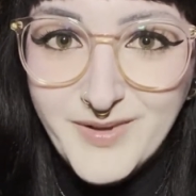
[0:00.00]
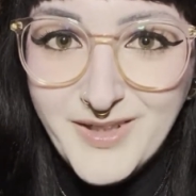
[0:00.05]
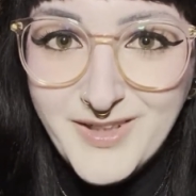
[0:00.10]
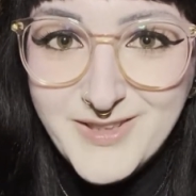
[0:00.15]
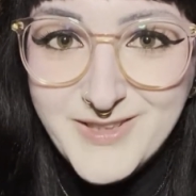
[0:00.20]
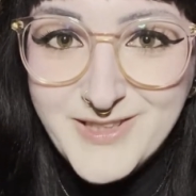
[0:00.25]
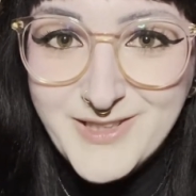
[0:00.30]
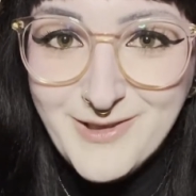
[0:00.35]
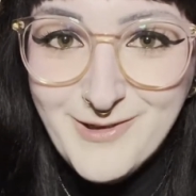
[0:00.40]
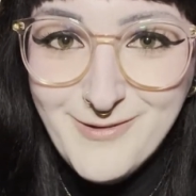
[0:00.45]

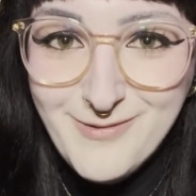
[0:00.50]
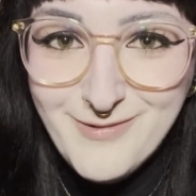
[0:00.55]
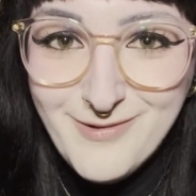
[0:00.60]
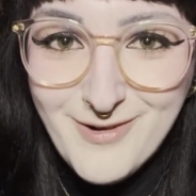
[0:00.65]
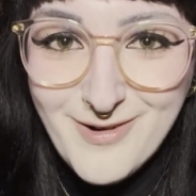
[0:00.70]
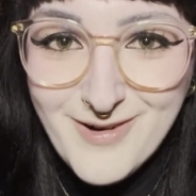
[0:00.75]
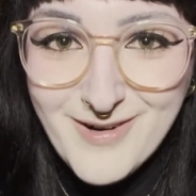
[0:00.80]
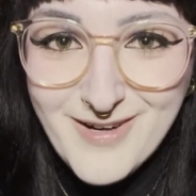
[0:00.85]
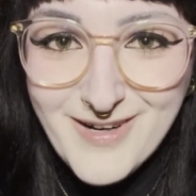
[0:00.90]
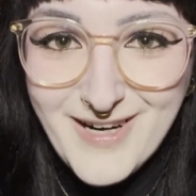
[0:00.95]
So
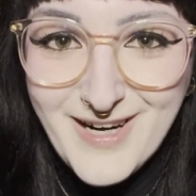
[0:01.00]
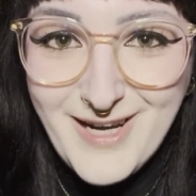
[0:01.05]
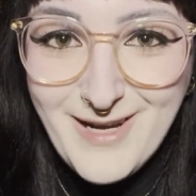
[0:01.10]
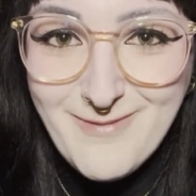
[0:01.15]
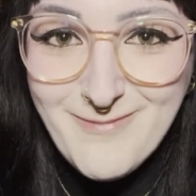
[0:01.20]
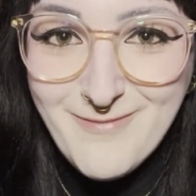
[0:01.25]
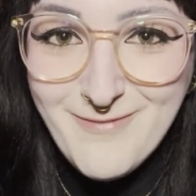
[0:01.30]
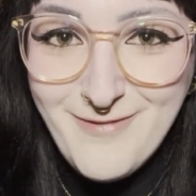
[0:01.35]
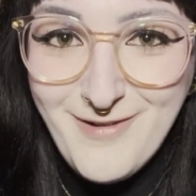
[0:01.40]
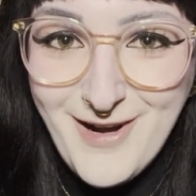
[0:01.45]
far, I
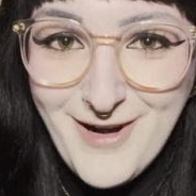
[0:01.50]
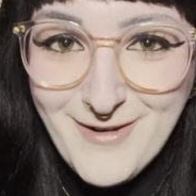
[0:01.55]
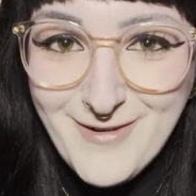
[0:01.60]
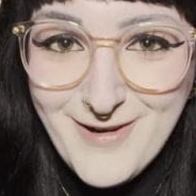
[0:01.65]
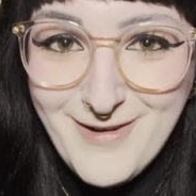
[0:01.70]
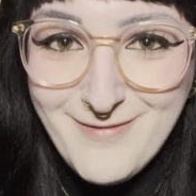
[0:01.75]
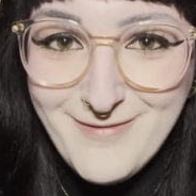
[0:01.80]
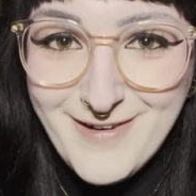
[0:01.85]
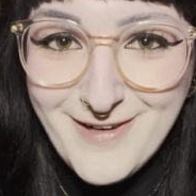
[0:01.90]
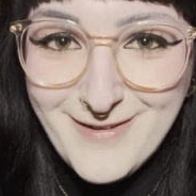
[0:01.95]
am
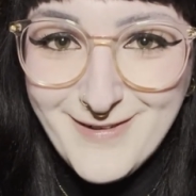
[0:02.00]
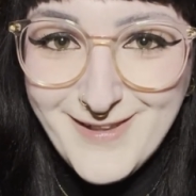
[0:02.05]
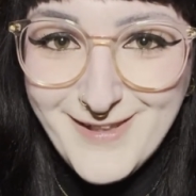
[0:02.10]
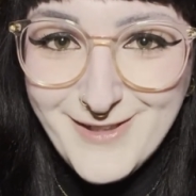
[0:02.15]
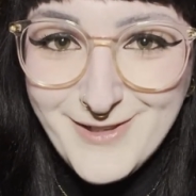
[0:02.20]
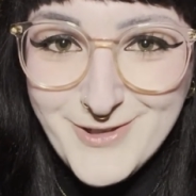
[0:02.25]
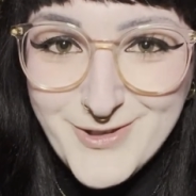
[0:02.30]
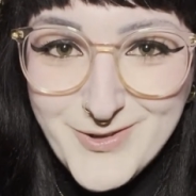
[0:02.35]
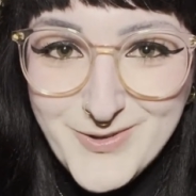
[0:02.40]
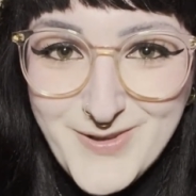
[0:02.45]
very, very
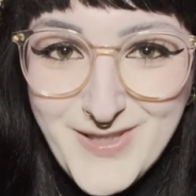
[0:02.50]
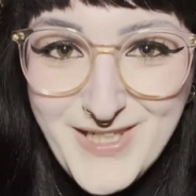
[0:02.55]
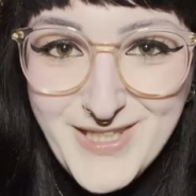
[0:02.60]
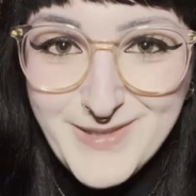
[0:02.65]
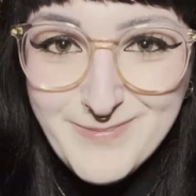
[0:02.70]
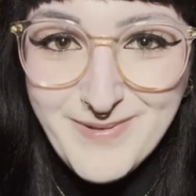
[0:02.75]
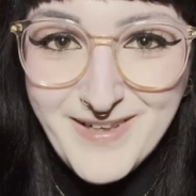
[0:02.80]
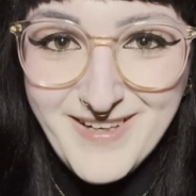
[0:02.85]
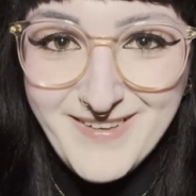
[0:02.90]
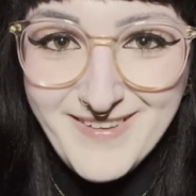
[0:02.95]

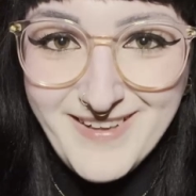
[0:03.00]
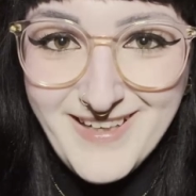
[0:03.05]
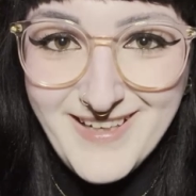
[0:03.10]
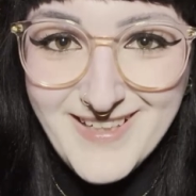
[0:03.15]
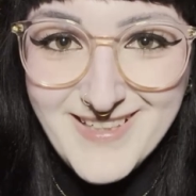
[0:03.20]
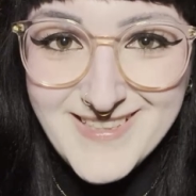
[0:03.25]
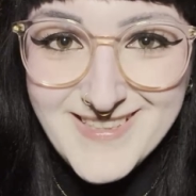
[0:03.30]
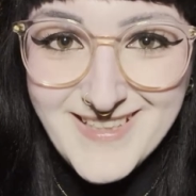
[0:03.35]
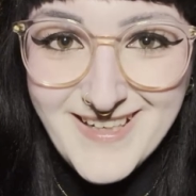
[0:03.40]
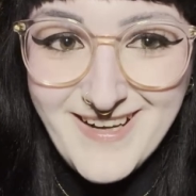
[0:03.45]
intrigued by
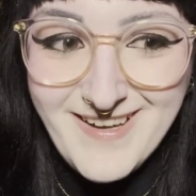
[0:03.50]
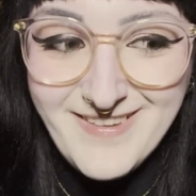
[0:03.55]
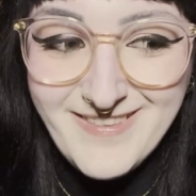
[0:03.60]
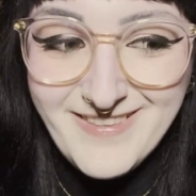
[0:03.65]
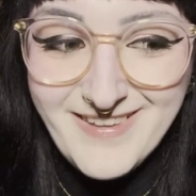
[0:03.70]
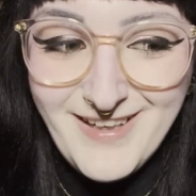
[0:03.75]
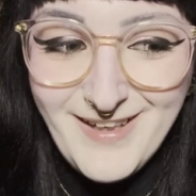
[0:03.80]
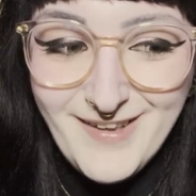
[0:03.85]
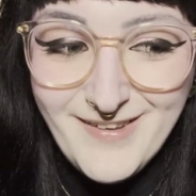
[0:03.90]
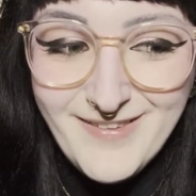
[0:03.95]
this. I
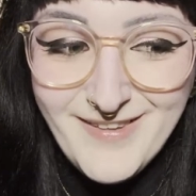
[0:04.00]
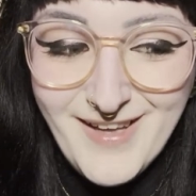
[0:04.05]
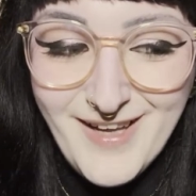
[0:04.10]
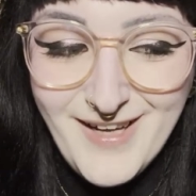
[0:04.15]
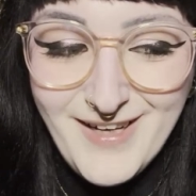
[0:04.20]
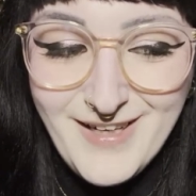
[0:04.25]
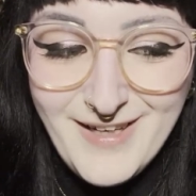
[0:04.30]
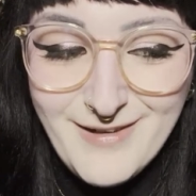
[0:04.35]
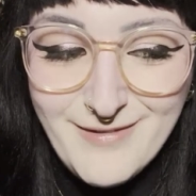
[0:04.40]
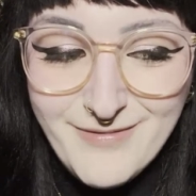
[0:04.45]
think
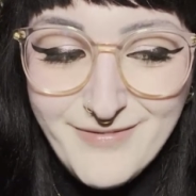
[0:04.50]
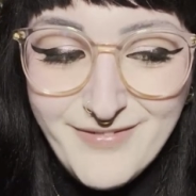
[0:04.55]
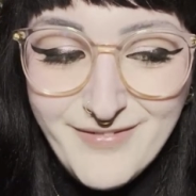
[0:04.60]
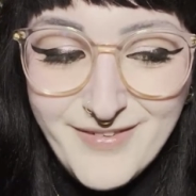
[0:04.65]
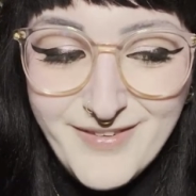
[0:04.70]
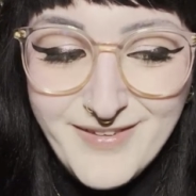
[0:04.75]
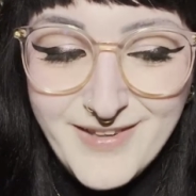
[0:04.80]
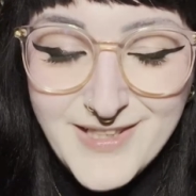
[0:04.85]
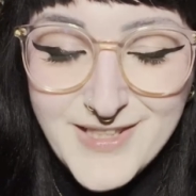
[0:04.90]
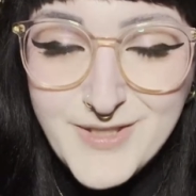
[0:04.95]
that if
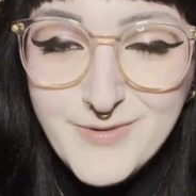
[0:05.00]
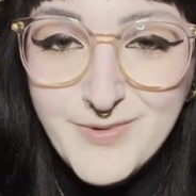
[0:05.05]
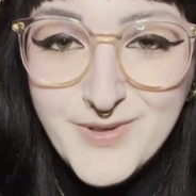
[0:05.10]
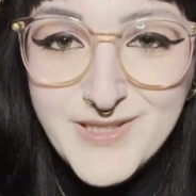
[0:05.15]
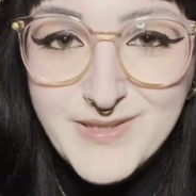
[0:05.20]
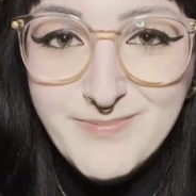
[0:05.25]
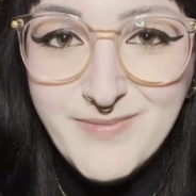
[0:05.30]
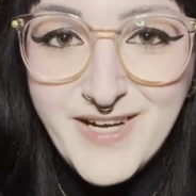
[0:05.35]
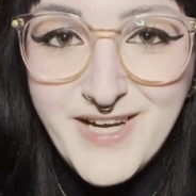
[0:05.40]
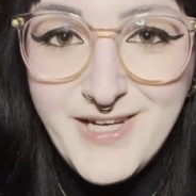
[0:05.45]
this
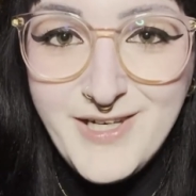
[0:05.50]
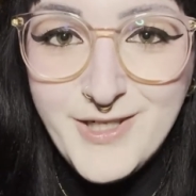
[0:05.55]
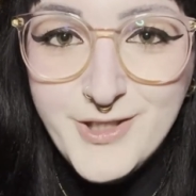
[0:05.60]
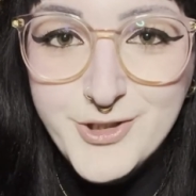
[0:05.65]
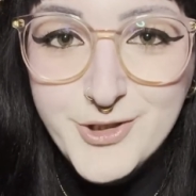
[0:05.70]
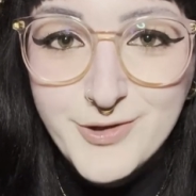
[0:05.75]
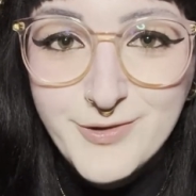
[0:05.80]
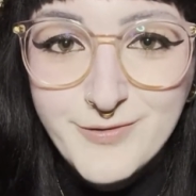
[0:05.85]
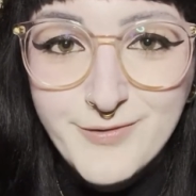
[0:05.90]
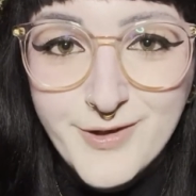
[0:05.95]
was my
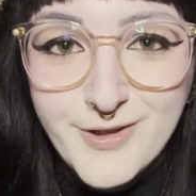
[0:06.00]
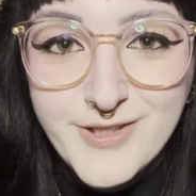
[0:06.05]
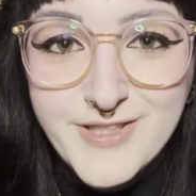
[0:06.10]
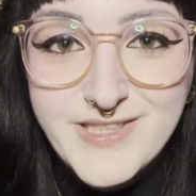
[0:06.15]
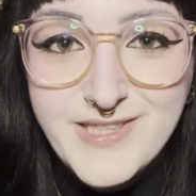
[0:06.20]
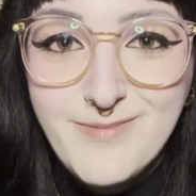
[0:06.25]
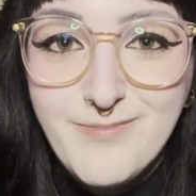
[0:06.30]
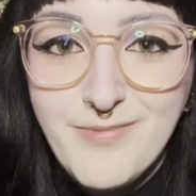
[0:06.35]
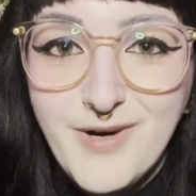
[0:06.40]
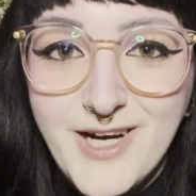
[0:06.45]
initial first
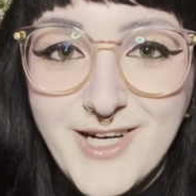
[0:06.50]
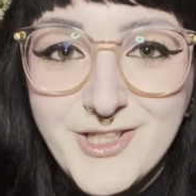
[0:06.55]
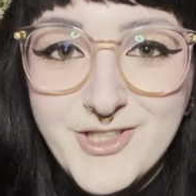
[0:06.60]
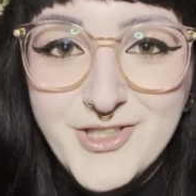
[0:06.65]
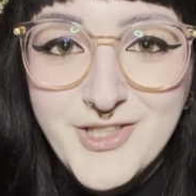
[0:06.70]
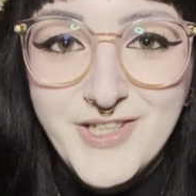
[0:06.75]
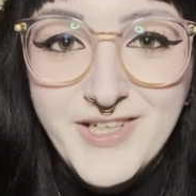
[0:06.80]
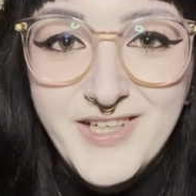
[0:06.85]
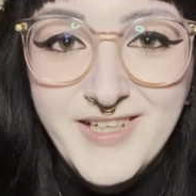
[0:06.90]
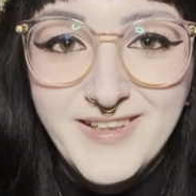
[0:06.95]

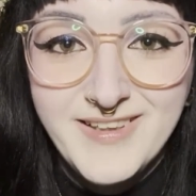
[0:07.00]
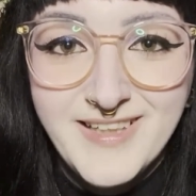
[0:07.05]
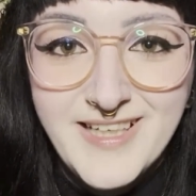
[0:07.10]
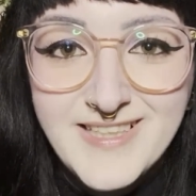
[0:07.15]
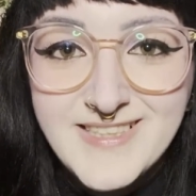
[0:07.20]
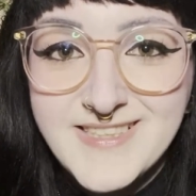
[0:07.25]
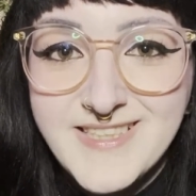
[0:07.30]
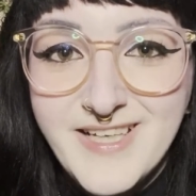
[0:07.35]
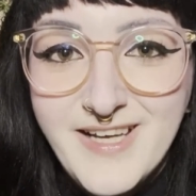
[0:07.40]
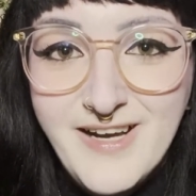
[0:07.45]
impression,
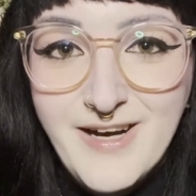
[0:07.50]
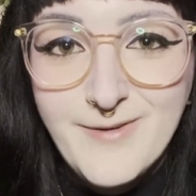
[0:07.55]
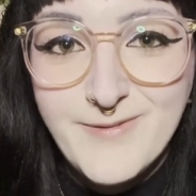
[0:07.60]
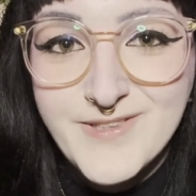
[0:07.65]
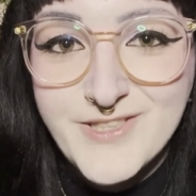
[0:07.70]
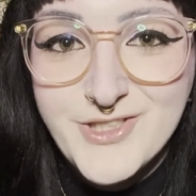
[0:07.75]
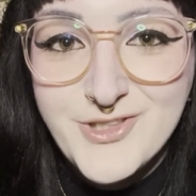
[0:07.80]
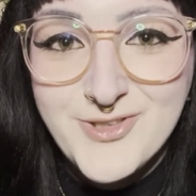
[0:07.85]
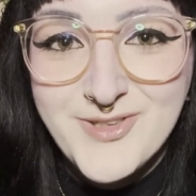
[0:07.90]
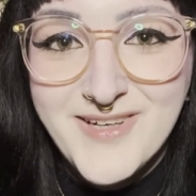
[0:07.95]
let's say I
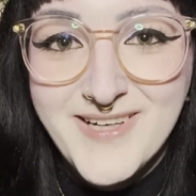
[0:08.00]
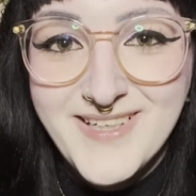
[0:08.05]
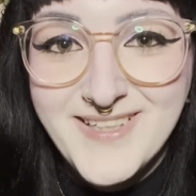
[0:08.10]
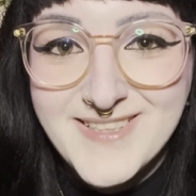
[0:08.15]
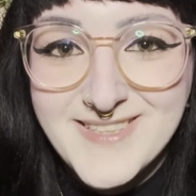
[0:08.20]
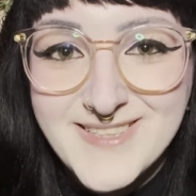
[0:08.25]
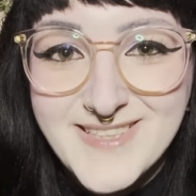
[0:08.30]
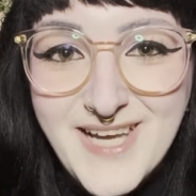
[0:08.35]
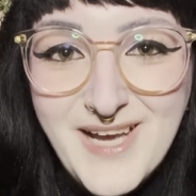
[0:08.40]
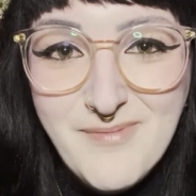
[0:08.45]
was trying a
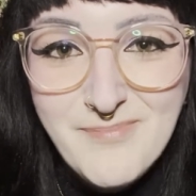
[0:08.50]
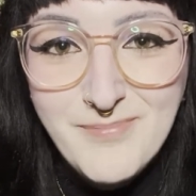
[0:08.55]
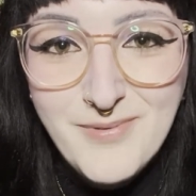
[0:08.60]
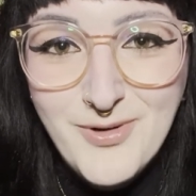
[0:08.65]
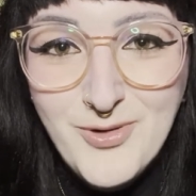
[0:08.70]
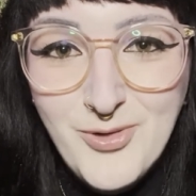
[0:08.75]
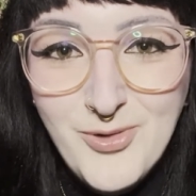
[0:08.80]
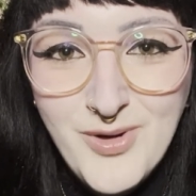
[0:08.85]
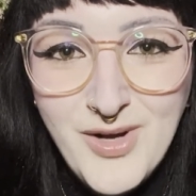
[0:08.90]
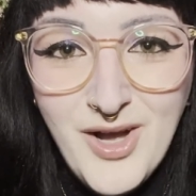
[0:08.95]

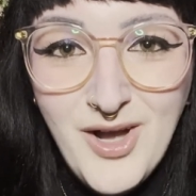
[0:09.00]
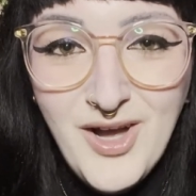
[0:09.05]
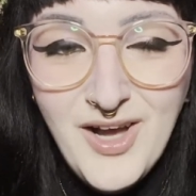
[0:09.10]
sample